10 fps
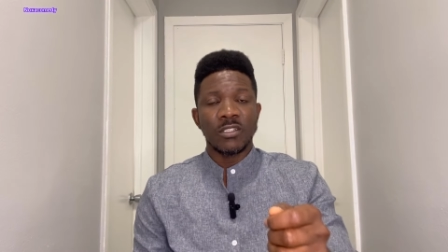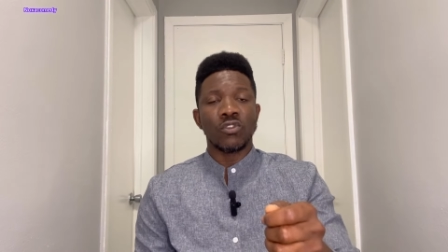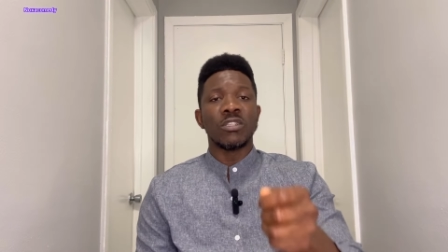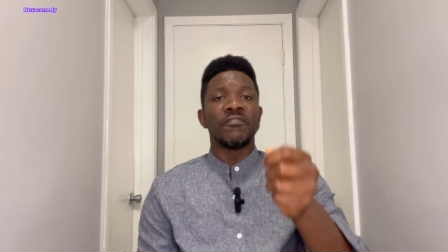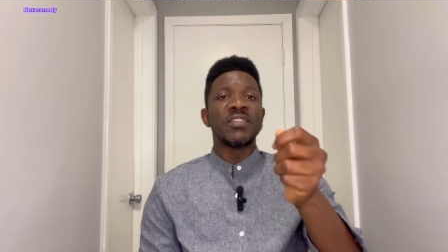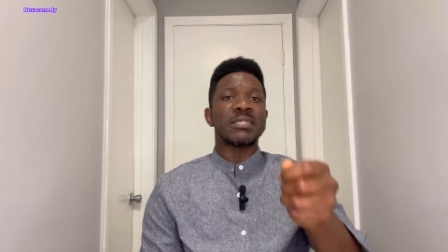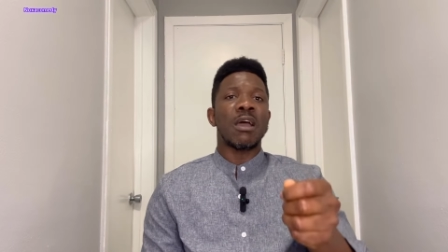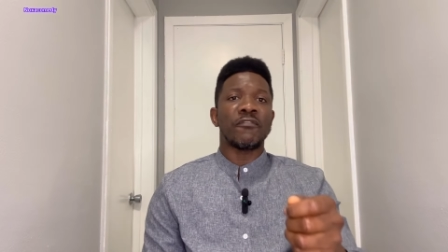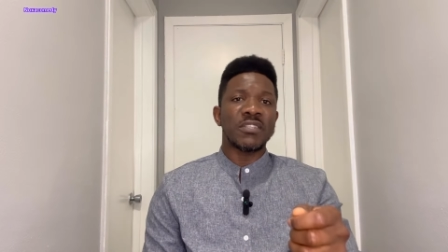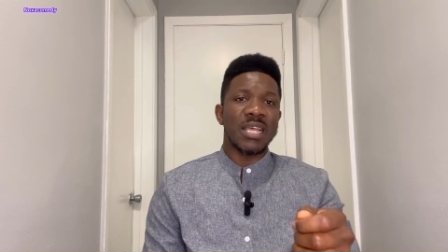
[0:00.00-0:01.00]
to the visa
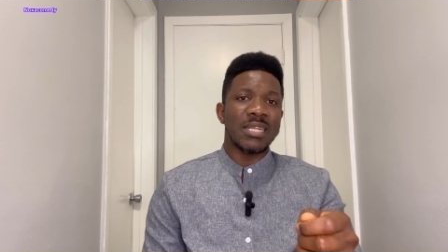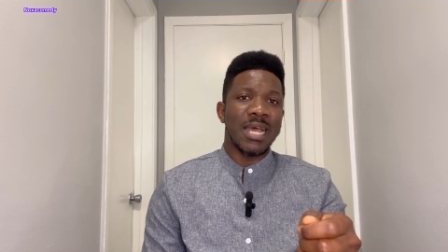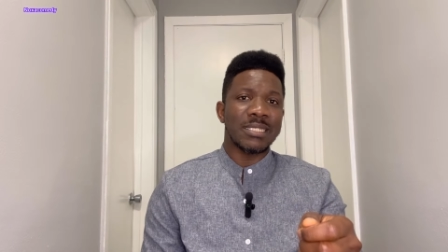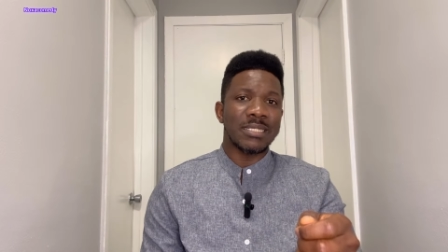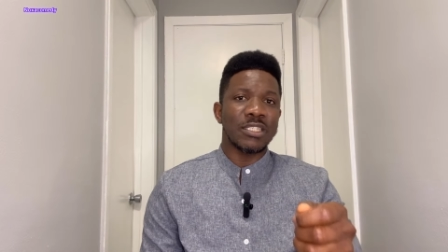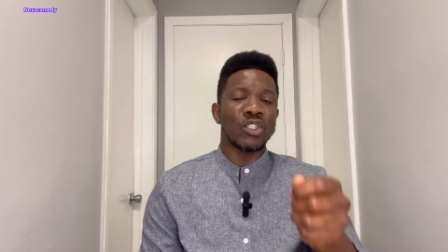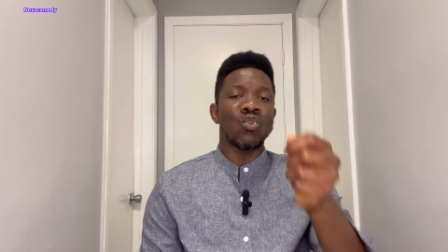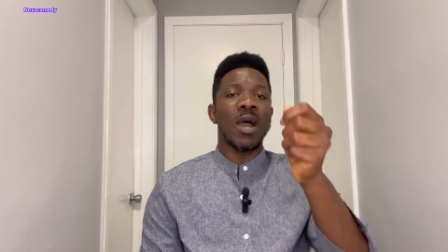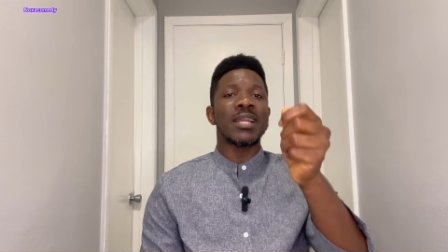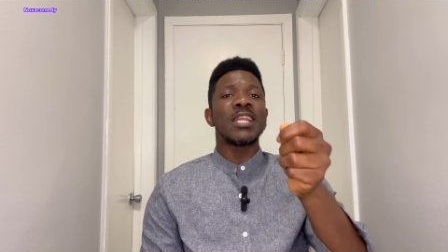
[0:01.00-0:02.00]
officer that
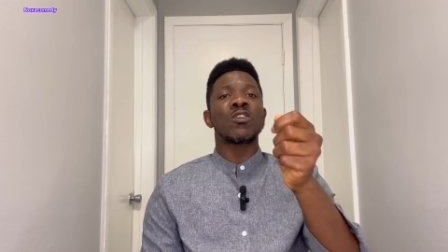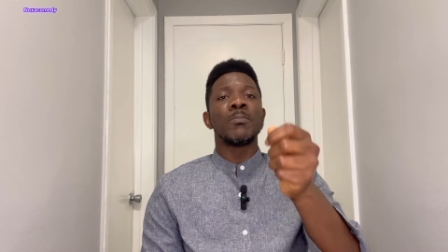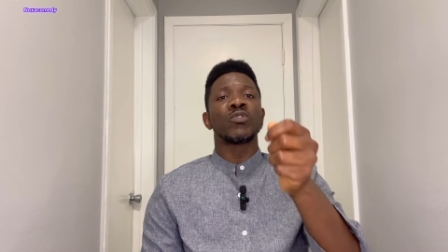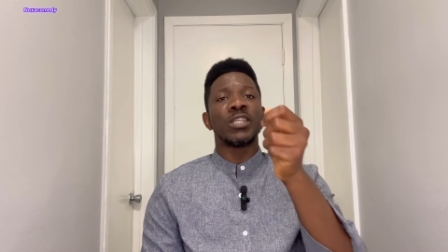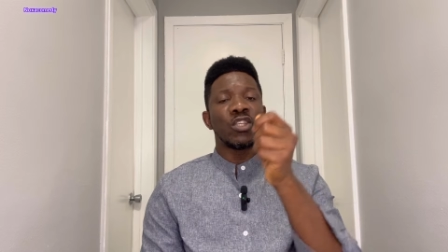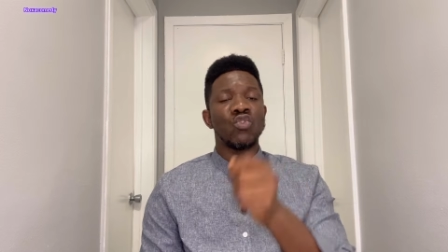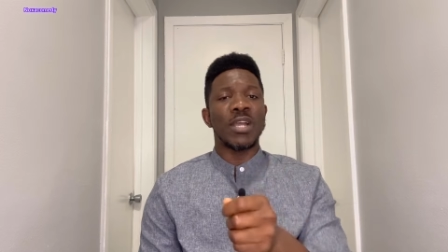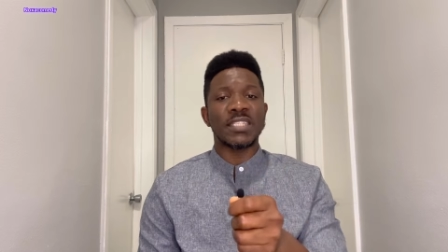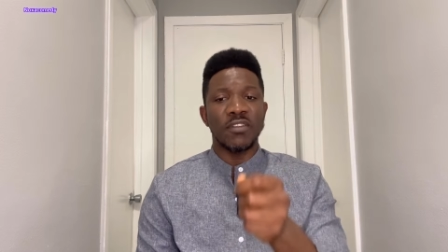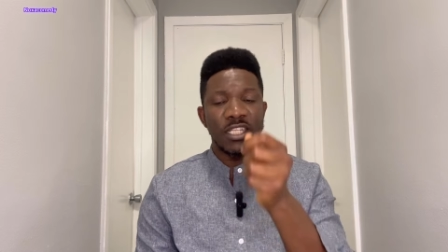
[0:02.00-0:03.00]
you are really coming to the
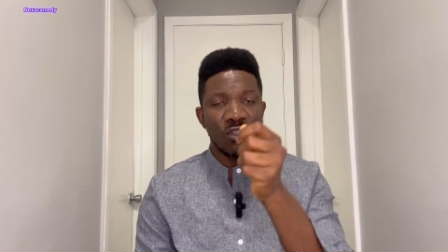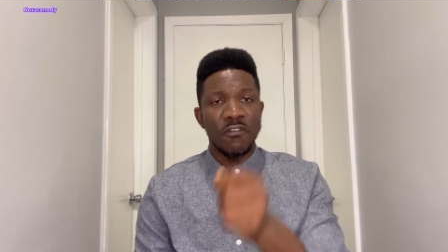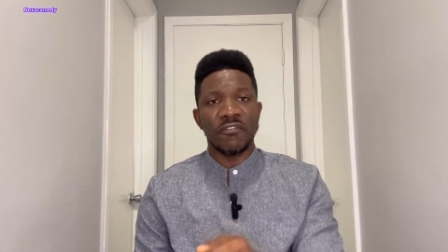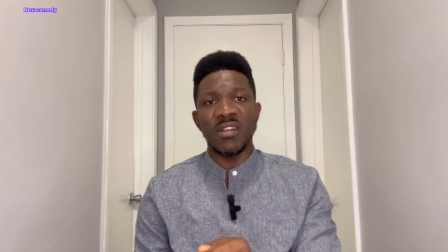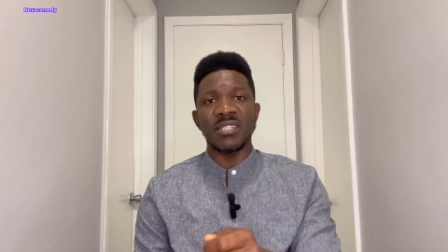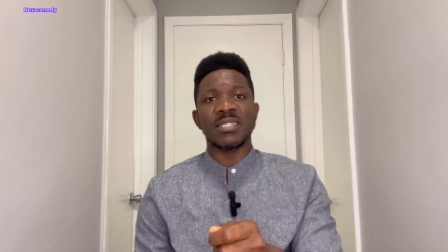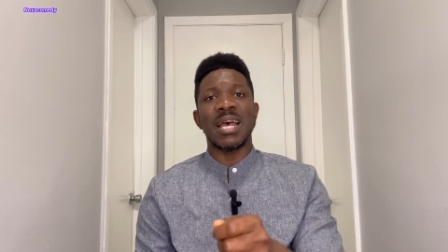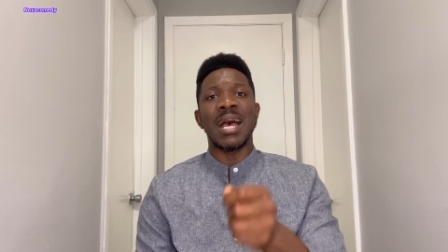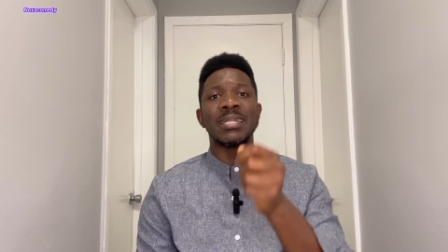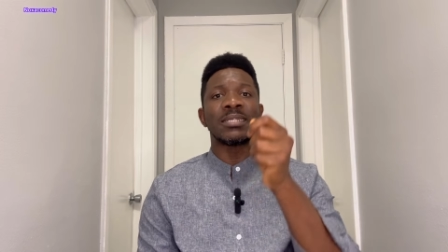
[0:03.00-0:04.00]
US for this conference
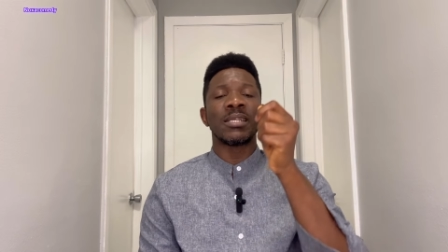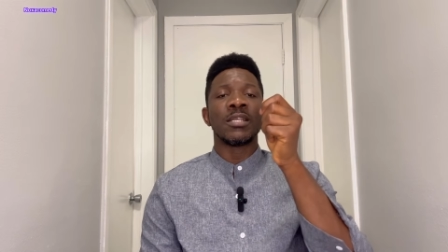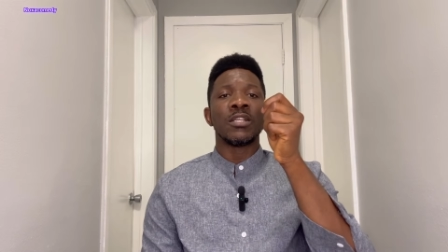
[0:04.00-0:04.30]
and